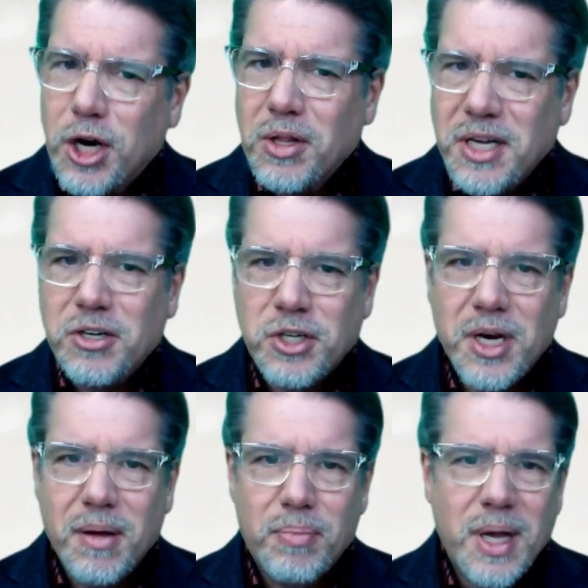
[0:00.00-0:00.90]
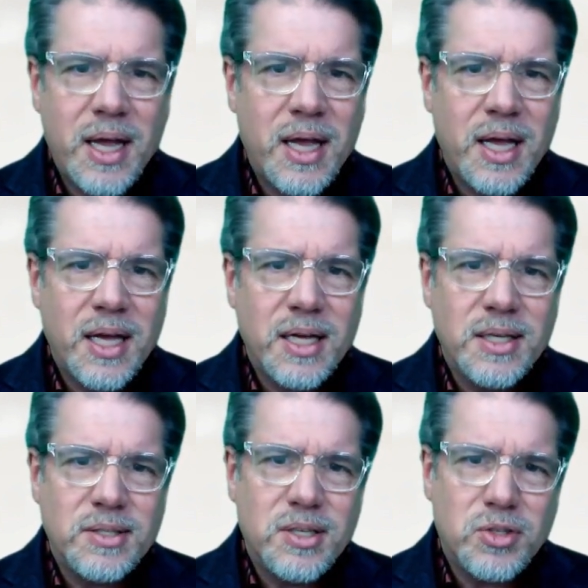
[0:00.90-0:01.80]
leadership
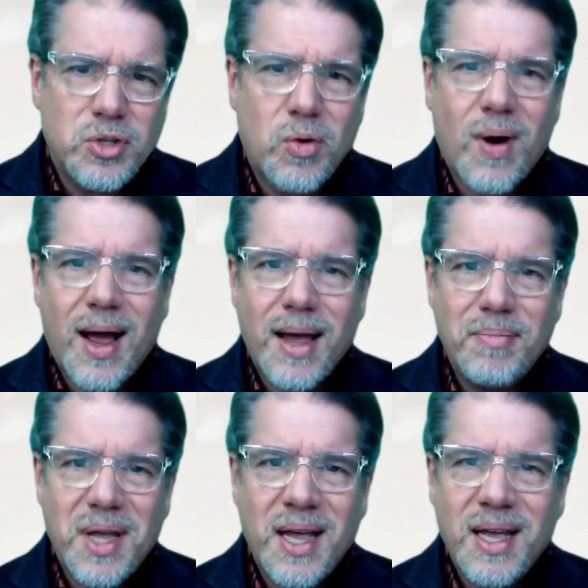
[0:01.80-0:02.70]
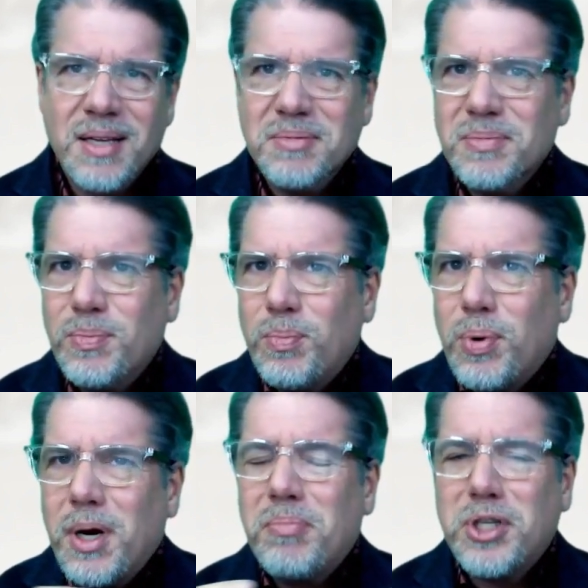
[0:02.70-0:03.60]
is described in
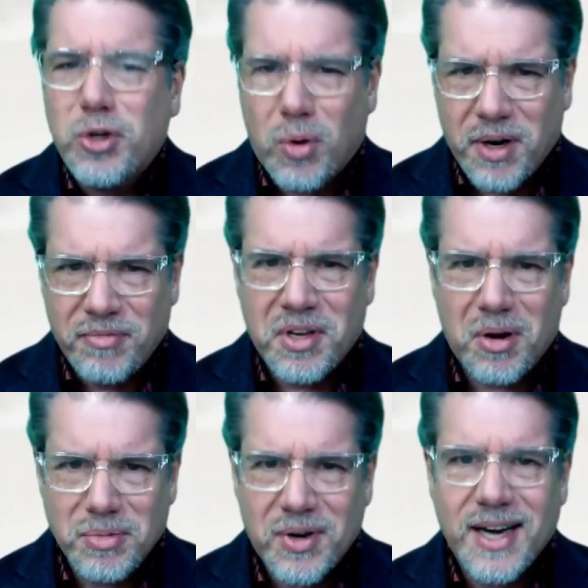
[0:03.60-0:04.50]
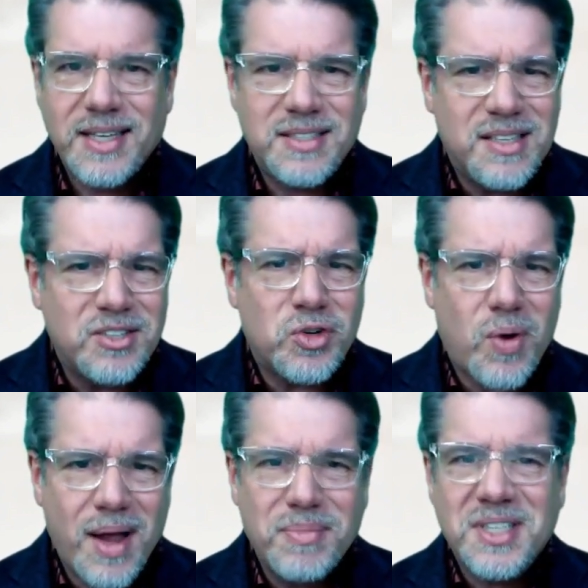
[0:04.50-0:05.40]
pretty pejorative terms, right? It's
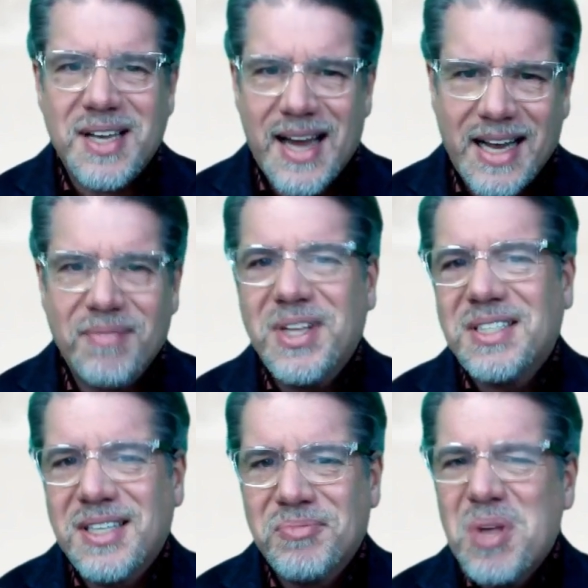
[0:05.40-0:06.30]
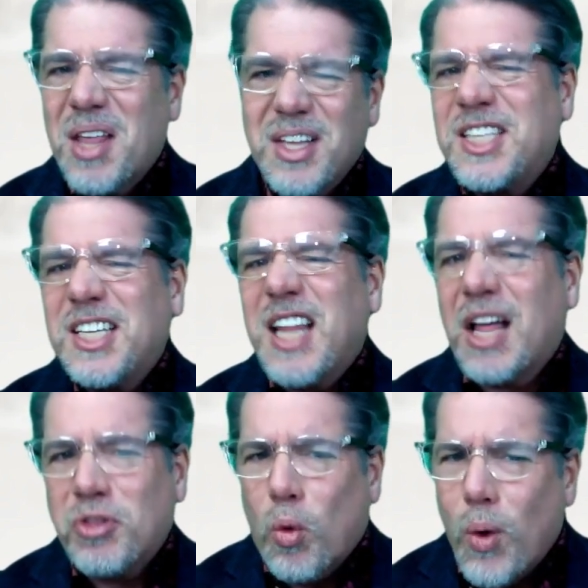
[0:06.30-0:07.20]
described as a negative. This is
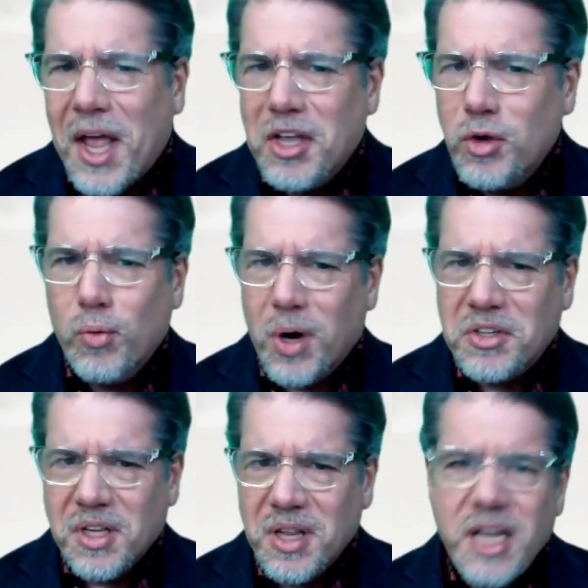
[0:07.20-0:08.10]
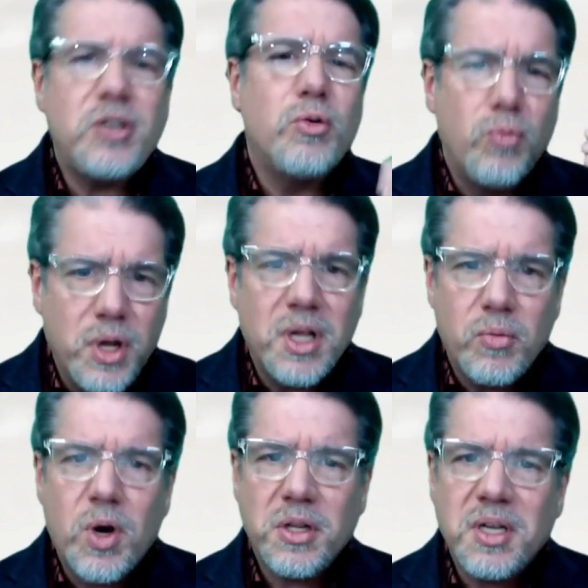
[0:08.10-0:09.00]
not the way you want to lead. You really
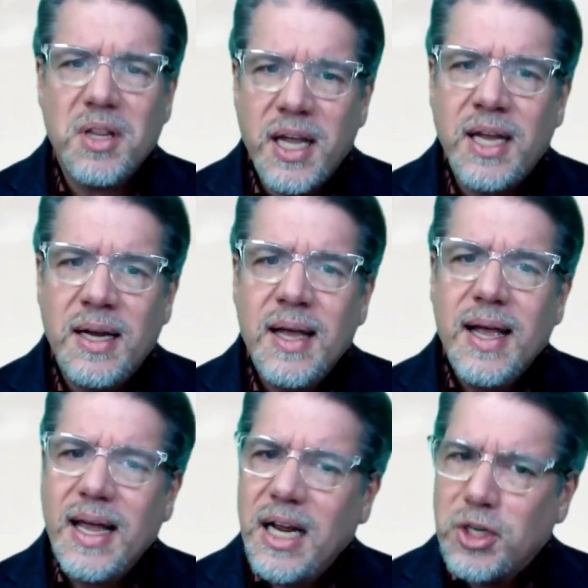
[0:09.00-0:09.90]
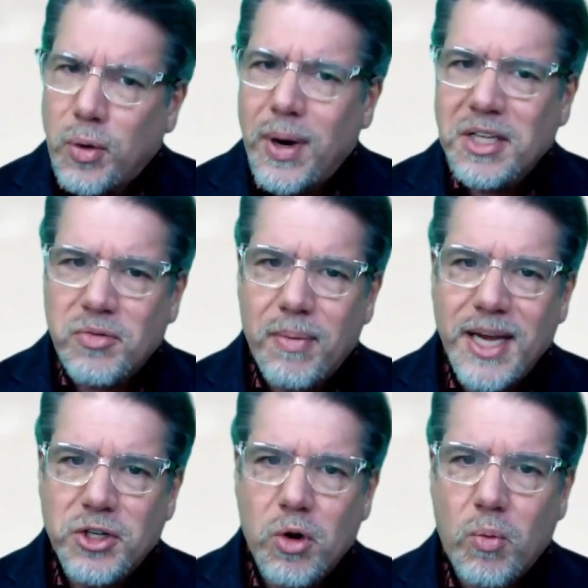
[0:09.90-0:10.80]
want to lead in a
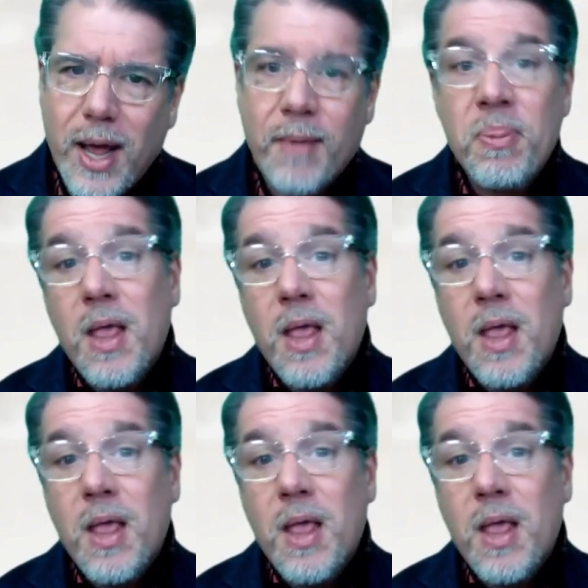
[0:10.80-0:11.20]
transformational way.